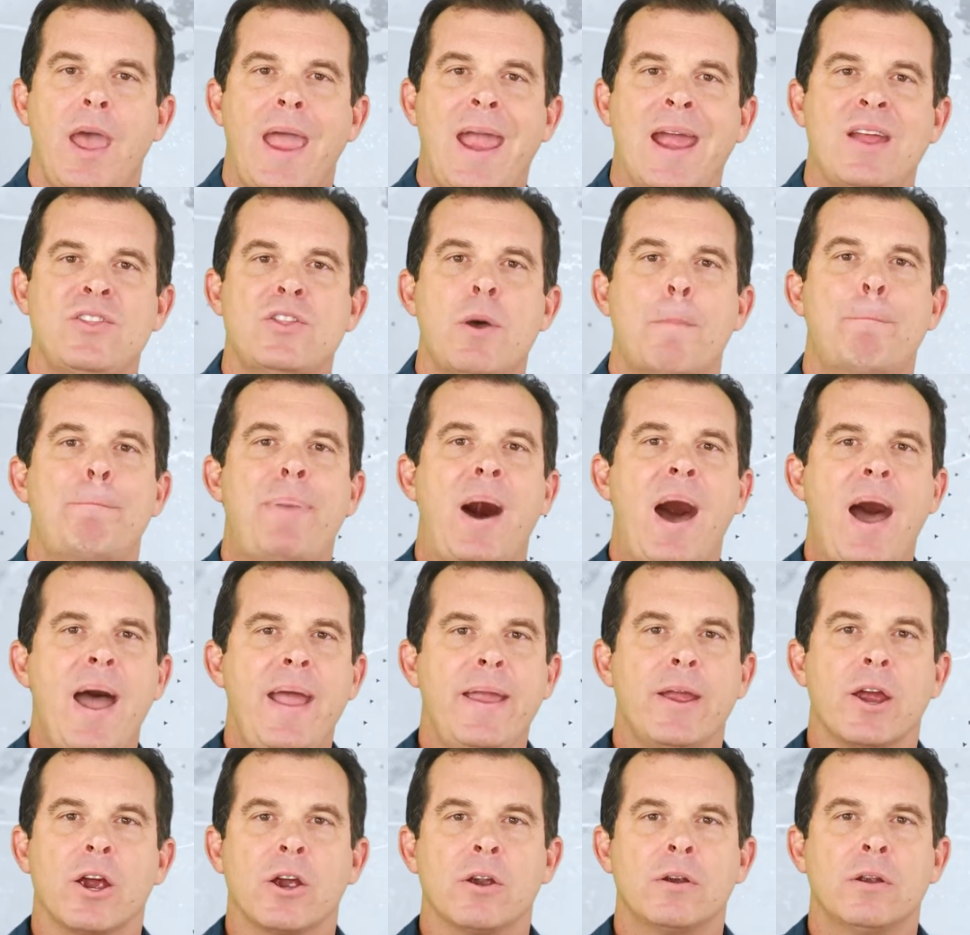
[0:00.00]
and the
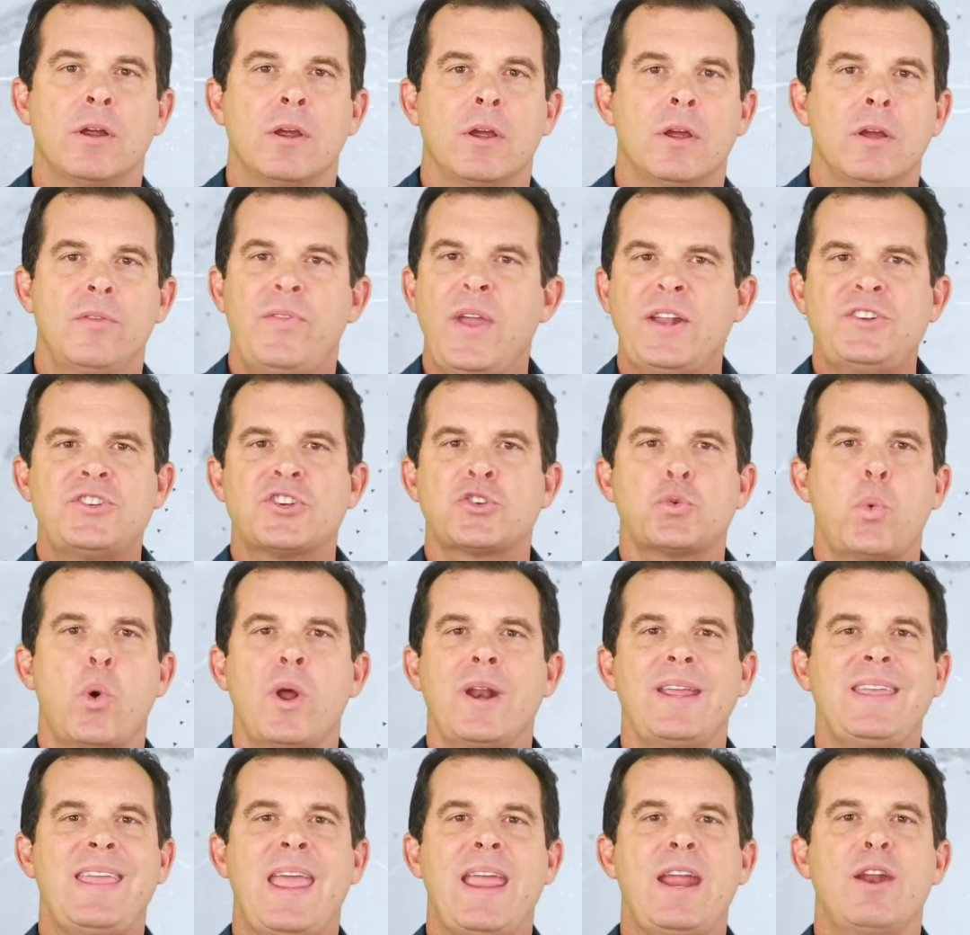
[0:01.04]
buyer, they just
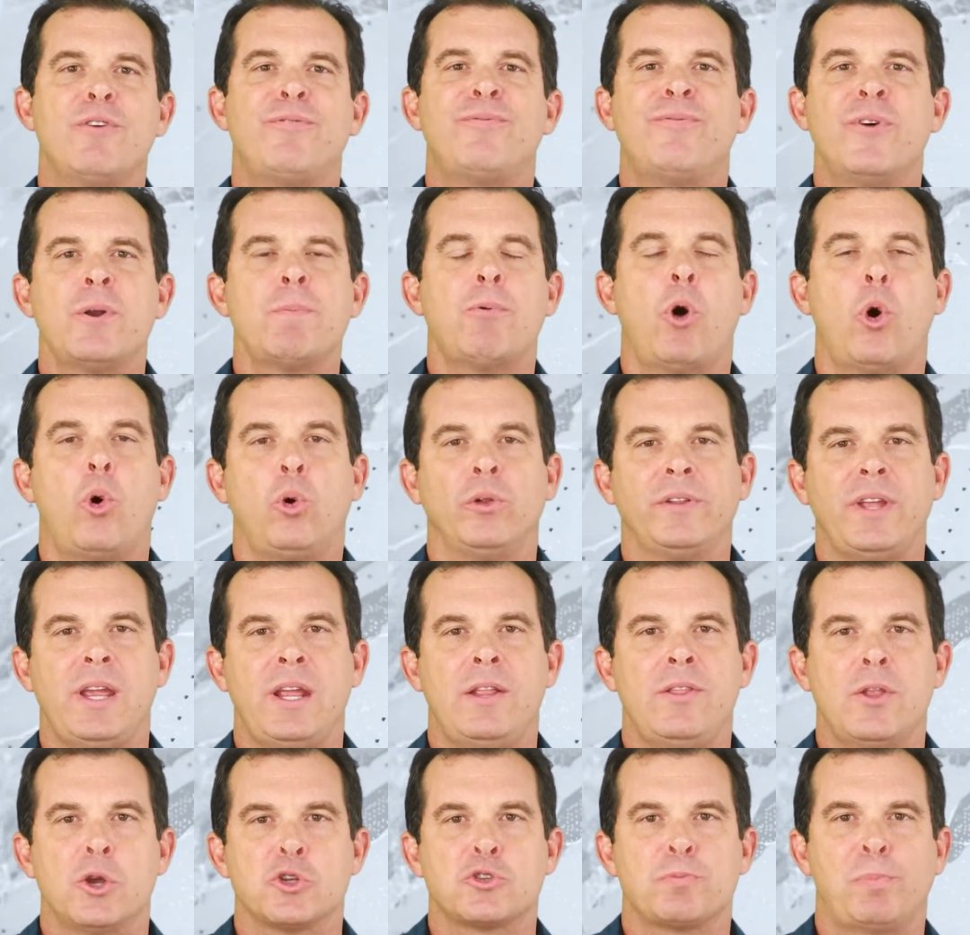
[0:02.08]
want to gain a foothold
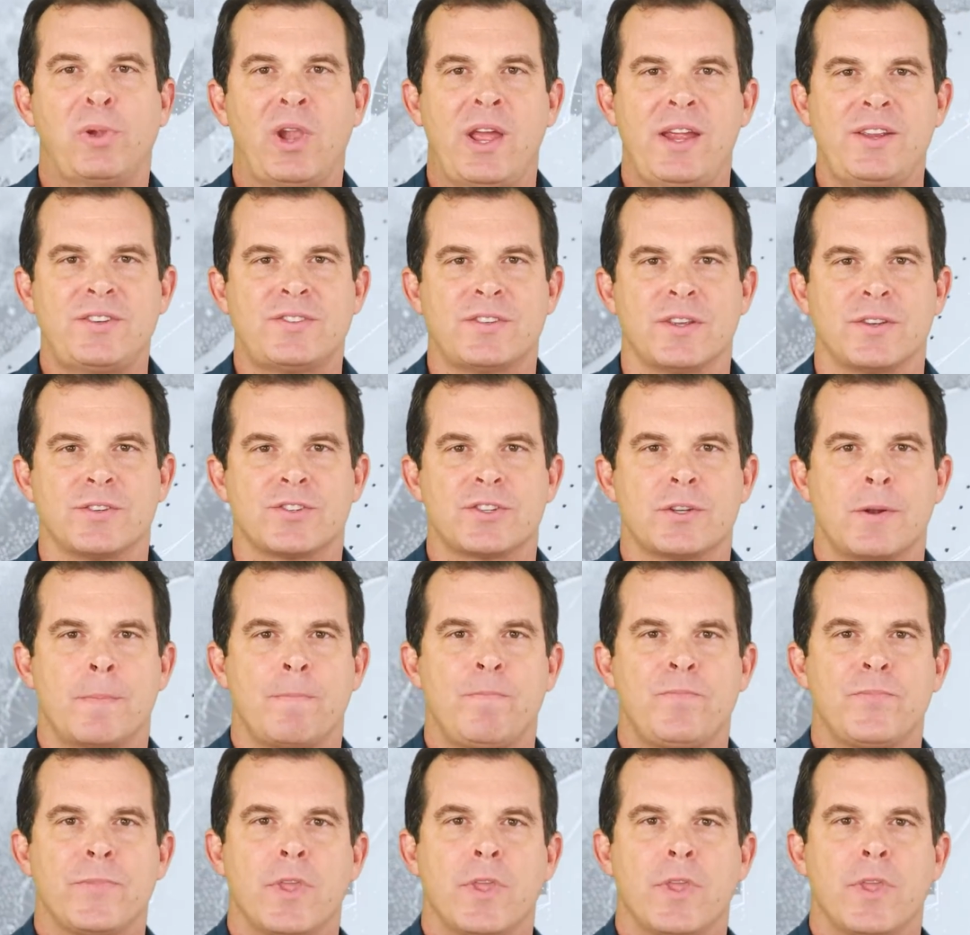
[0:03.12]
in those places.